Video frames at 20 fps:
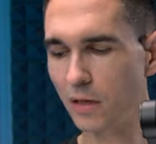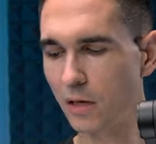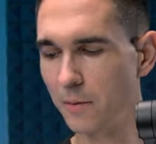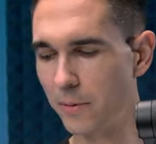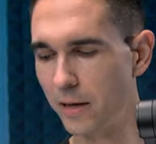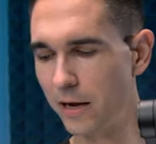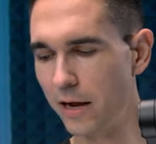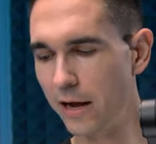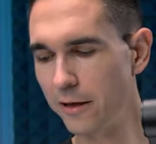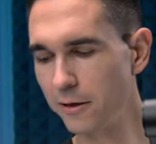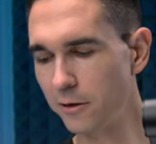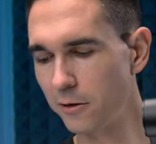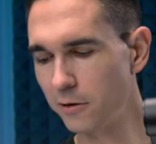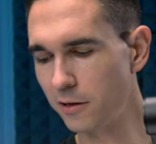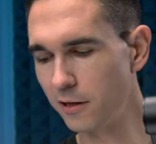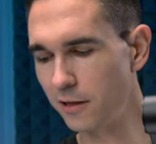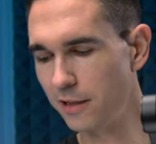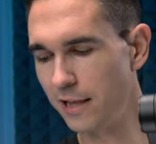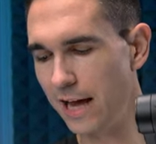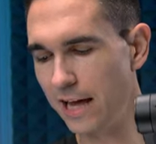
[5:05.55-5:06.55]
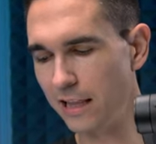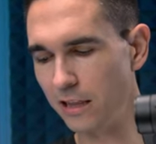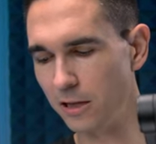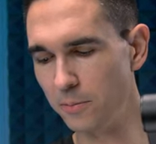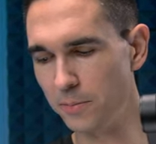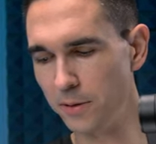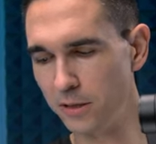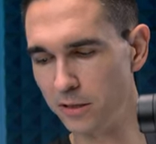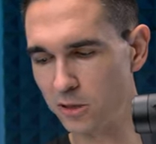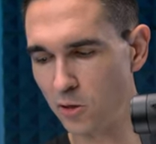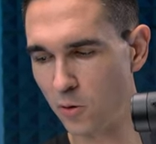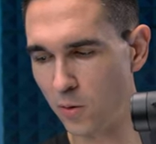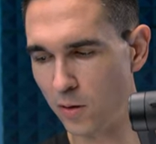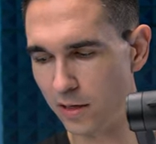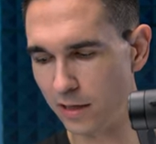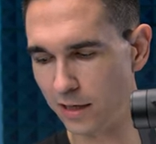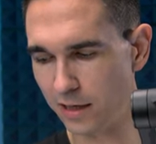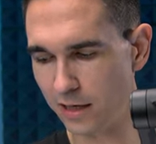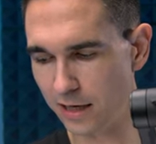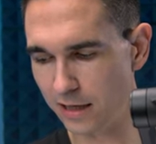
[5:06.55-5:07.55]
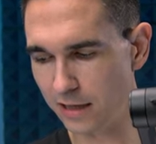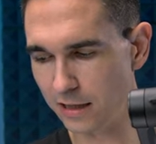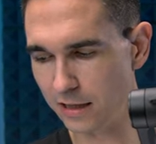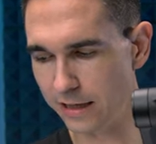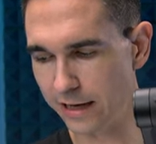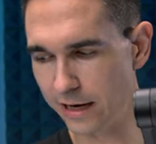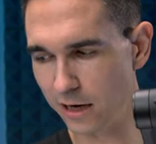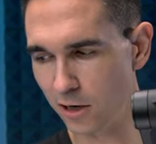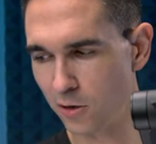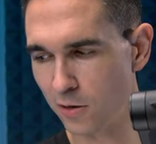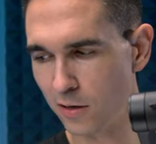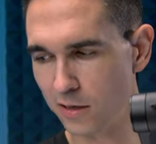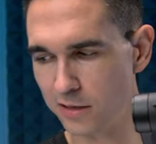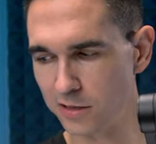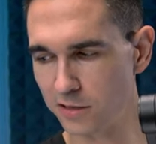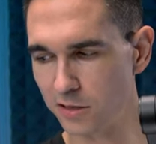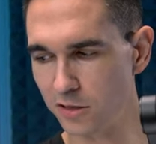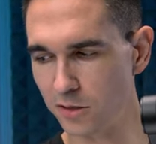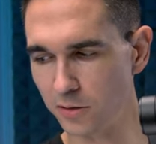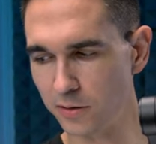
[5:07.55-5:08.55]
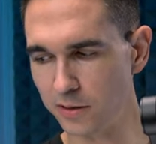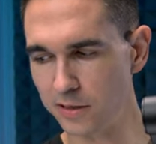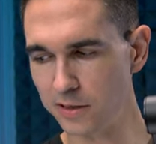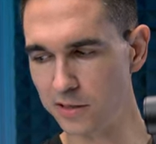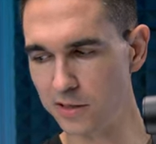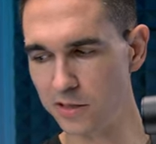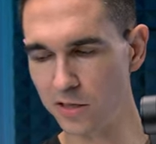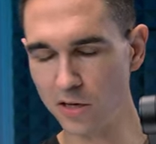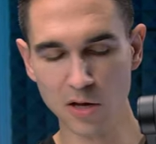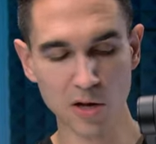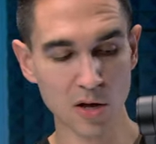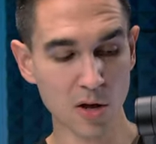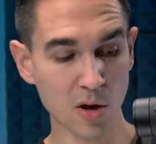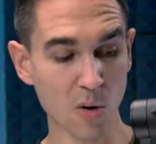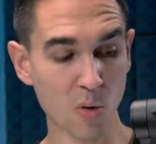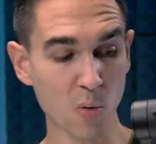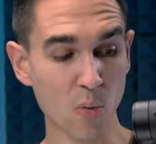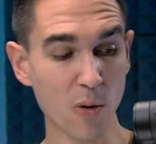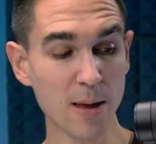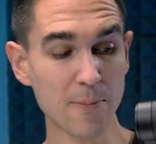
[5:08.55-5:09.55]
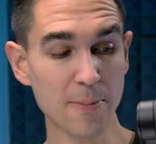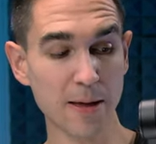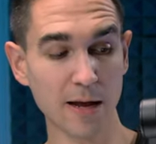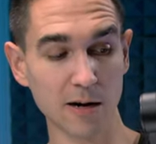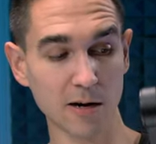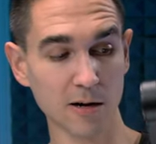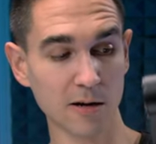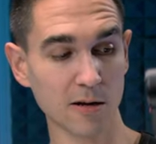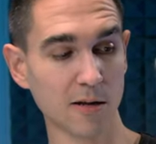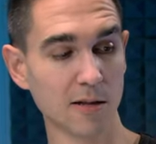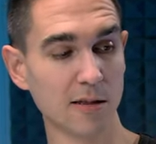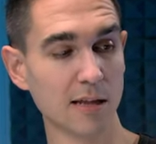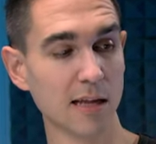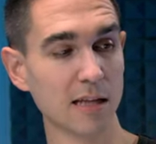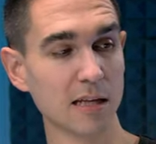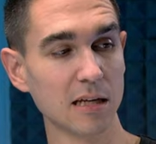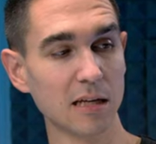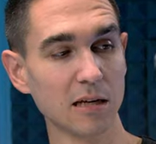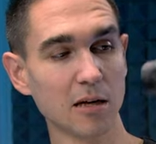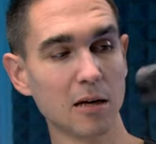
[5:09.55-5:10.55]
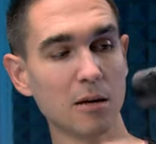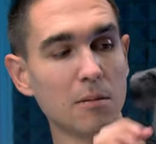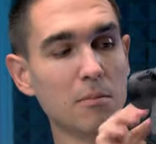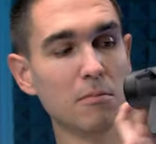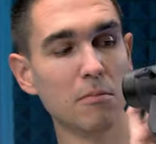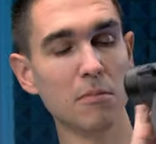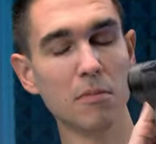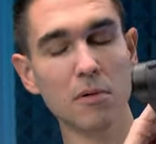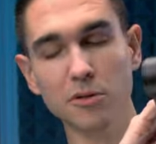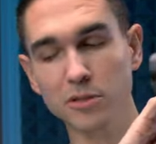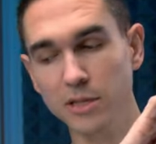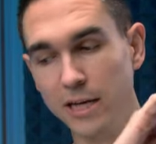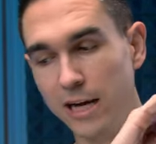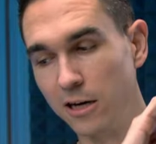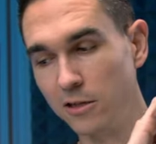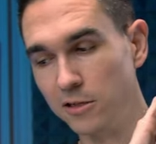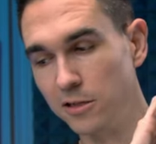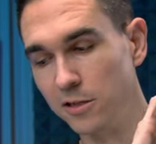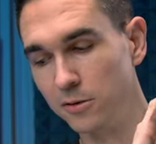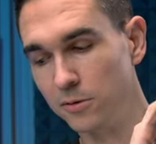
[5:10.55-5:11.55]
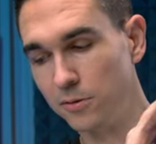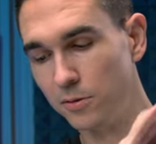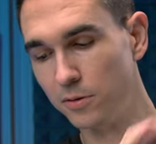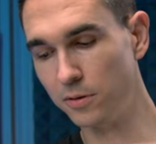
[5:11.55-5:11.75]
But other than that, the build quality on the Aircross 2 is way better than the Moza Air 2.